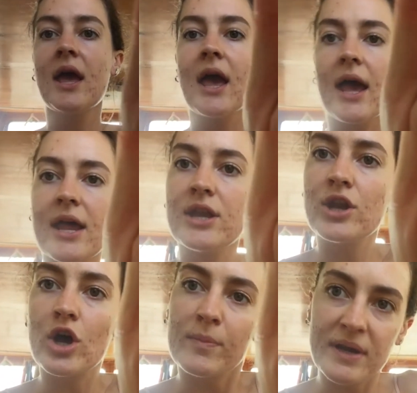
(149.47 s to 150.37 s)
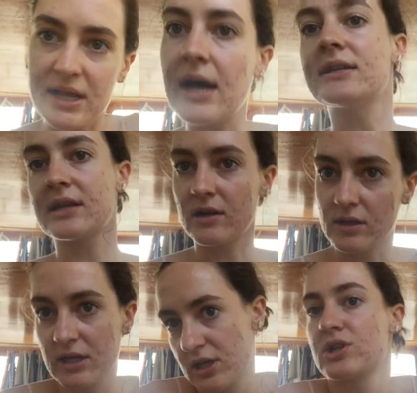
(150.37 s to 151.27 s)
and nobody has air
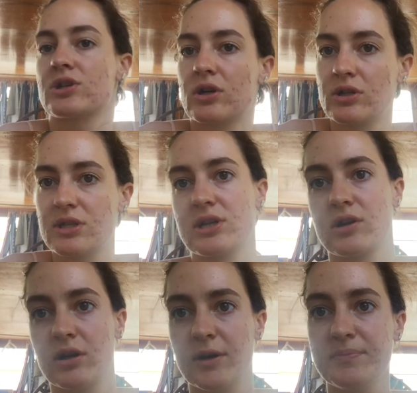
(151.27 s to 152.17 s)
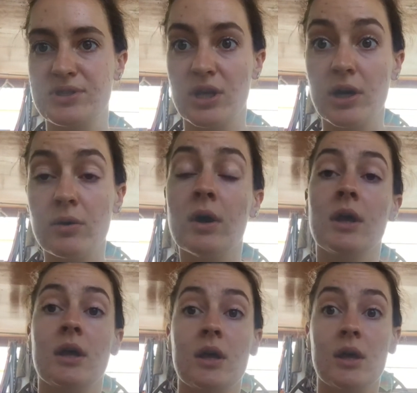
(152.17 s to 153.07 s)
conditioners in Europe, so
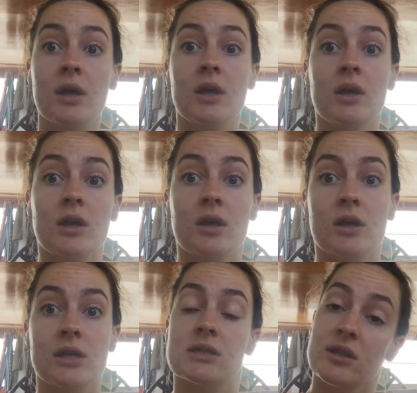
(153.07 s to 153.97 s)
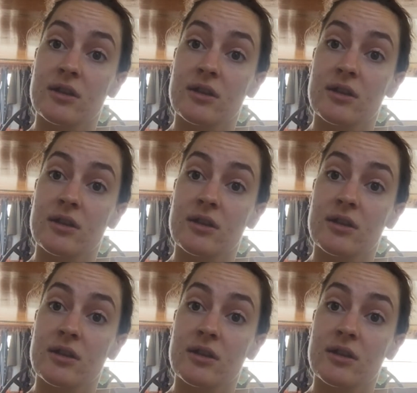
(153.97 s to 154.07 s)
it's a little